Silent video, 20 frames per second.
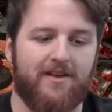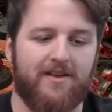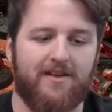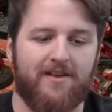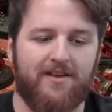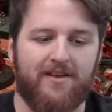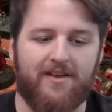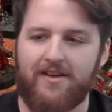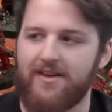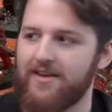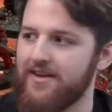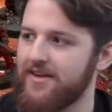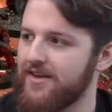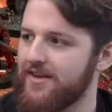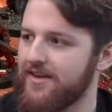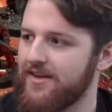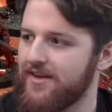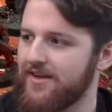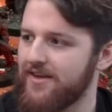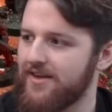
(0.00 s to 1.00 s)

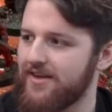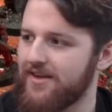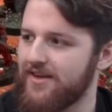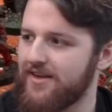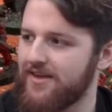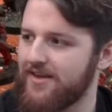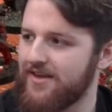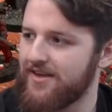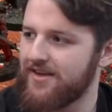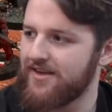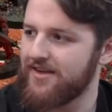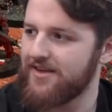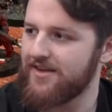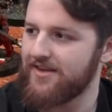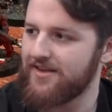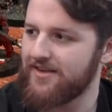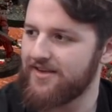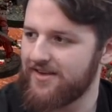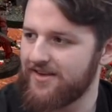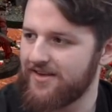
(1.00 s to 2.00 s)

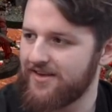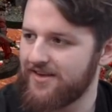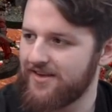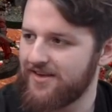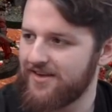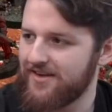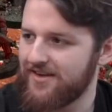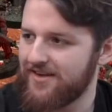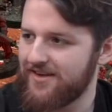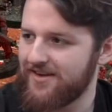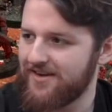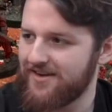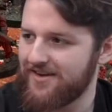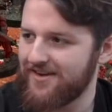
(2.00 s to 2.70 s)
(silent)